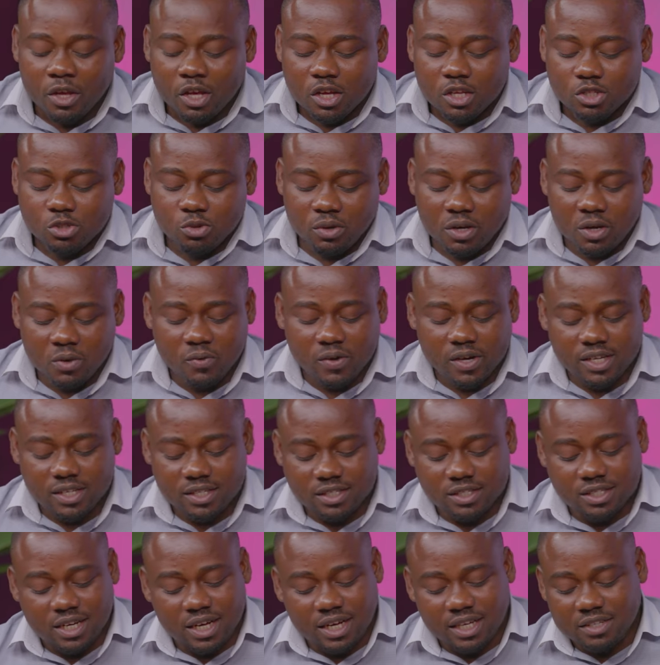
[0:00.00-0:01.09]
So NY,
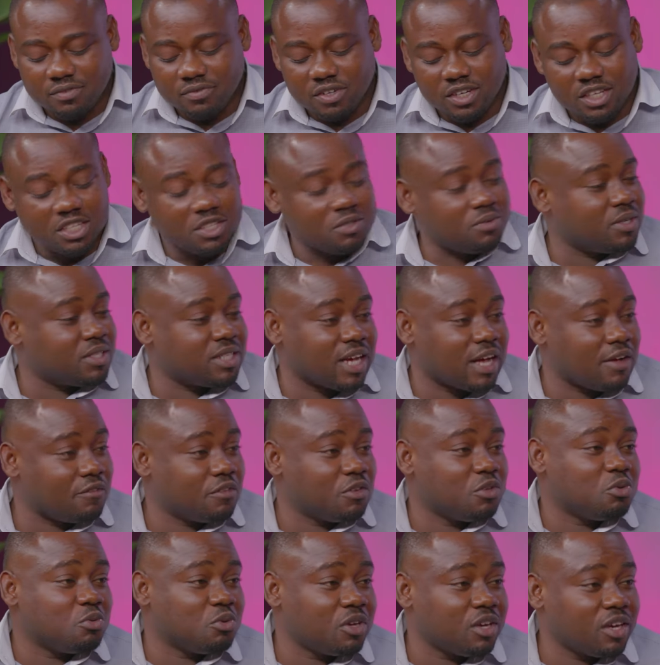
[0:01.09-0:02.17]
it's like really great
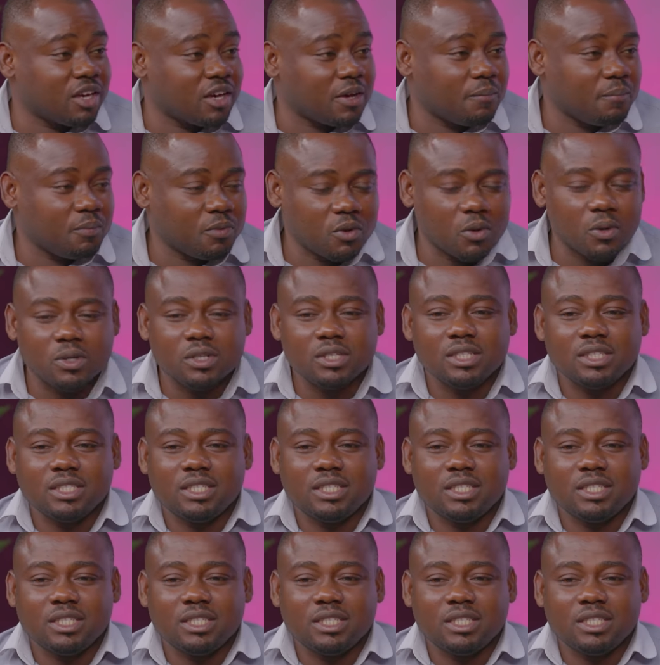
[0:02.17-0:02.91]
having you here on